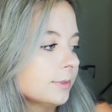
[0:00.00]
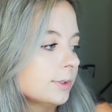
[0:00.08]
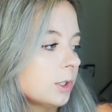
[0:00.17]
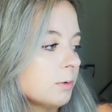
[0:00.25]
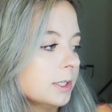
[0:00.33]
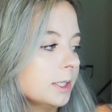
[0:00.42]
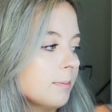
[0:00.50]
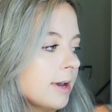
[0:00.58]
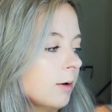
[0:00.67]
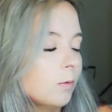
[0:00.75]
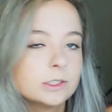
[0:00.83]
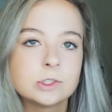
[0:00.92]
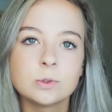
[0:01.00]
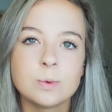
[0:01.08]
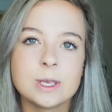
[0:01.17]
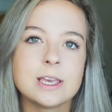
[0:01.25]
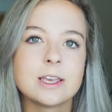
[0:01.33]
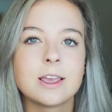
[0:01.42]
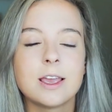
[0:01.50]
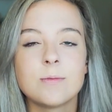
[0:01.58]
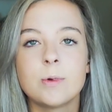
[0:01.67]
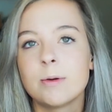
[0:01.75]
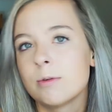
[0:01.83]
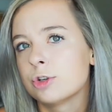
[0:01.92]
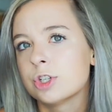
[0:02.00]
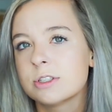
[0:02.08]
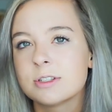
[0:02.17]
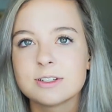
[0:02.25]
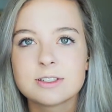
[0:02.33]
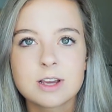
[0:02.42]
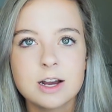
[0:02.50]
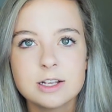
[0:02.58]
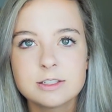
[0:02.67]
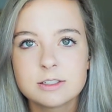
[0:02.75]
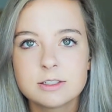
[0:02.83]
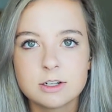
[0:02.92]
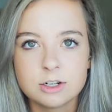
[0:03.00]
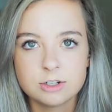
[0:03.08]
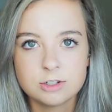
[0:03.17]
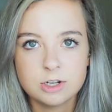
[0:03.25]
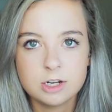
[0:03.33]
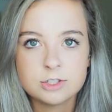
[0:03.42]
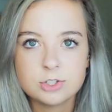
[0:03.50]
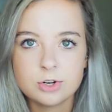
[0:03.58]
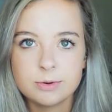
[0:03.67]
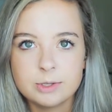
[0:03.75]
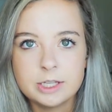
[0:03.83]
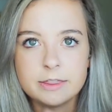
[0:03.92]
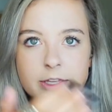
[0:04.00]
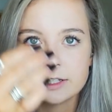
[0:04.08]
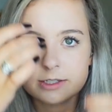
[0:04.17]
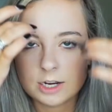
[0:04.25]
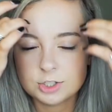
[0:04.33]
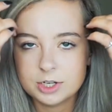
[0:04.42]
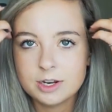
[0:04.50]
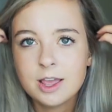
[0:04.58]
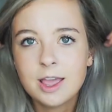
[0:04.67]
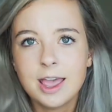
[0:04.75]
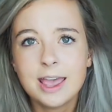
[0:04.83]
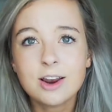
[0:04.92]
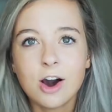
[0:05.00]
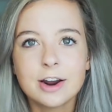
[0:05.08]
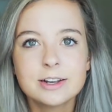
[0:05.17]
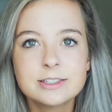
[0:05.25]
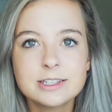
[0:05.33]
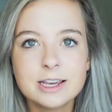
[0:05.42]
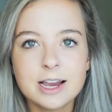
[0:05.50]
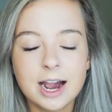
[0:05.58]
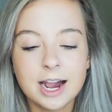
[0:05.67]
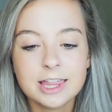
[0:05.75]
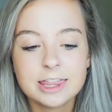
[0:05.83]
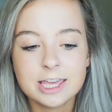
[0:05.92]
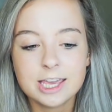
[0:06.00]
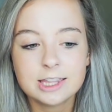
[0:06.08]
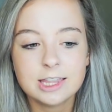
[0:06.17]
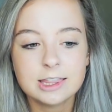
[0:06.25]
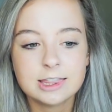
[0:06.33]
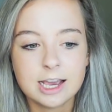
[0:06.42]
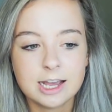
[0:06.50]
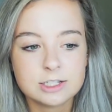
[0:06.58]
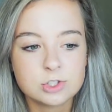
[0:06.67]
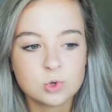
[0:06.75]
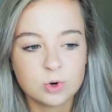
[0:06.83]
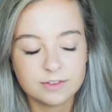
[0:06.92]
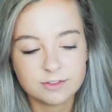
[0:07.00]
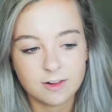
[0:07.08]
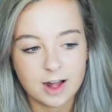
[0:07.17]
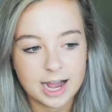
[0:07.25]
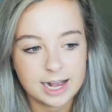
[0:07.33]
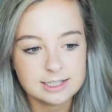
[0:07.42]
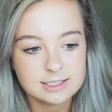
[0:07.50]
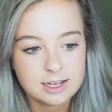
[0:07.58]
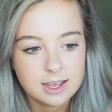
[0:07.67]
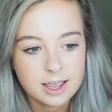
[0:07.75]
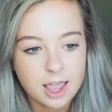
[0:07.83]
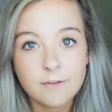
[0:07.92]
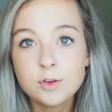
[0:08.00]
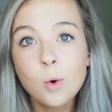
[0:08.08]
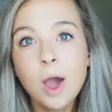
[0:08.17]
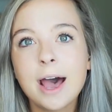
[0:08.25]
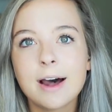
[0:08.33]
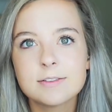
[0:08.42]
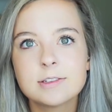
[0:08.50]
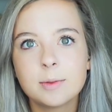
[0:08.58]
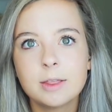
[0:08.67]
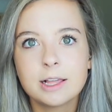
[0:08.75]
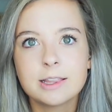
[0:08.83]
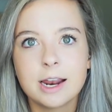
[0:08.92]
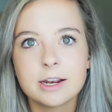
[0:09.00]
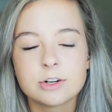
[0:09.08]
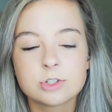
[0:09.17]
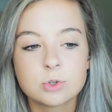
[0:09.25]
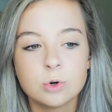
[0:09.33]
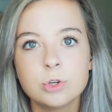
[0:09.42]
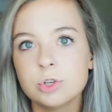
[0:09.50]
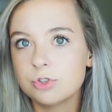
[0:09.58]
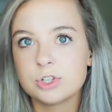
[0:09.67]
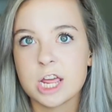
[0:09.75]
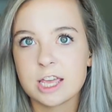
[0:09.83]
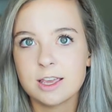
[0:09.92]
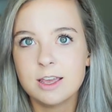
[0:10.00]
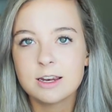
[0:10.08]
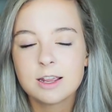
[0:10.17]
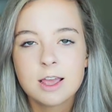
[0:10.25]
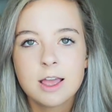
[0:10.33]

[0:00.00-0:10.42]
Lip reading: So we met once a week and we would just discuss, or a student would lead the discussion. And honestly, I think that that sort of class, if you have something like that at your school, you should take it,